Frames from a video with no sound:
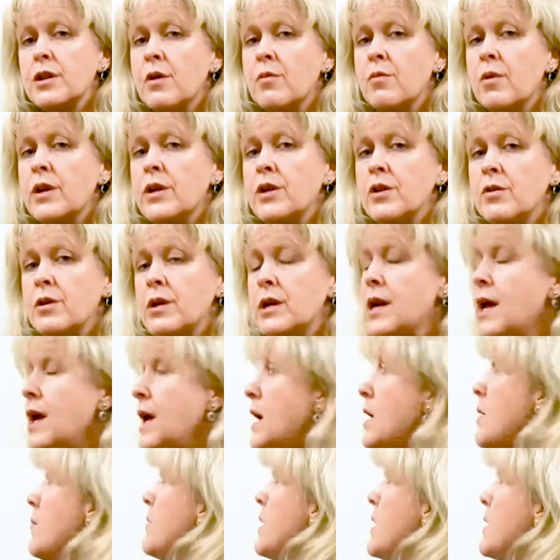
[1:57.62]
that when you
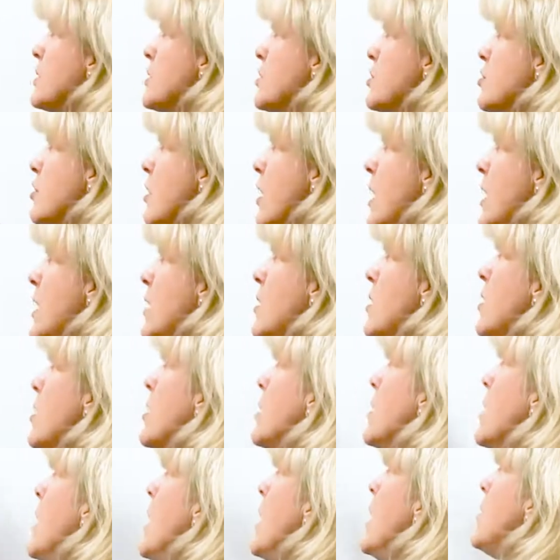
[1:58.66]
name this
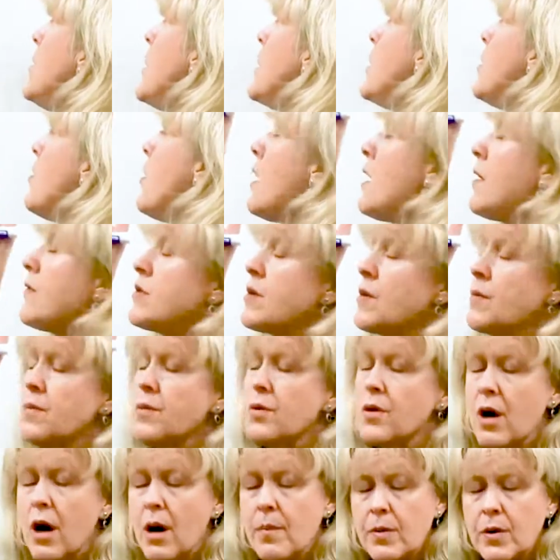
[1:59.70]
triangle that you have the
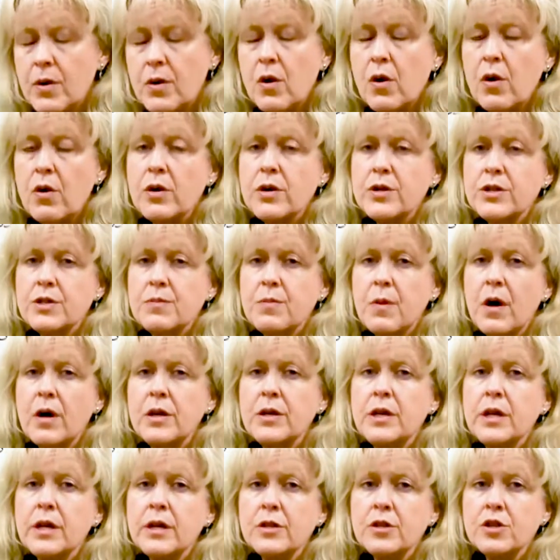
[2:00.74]
proper
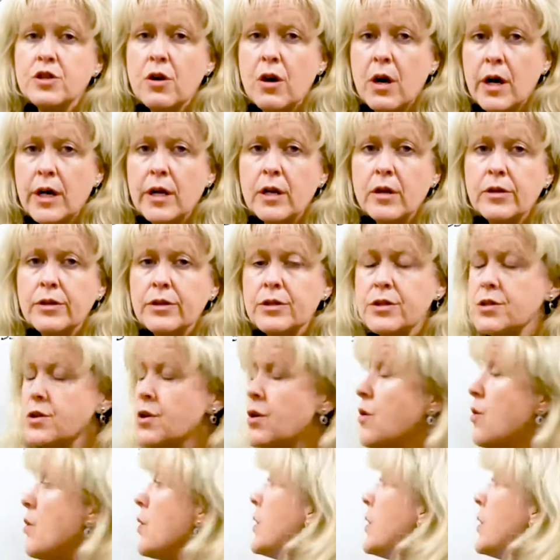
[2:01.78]
corresponding triangle to go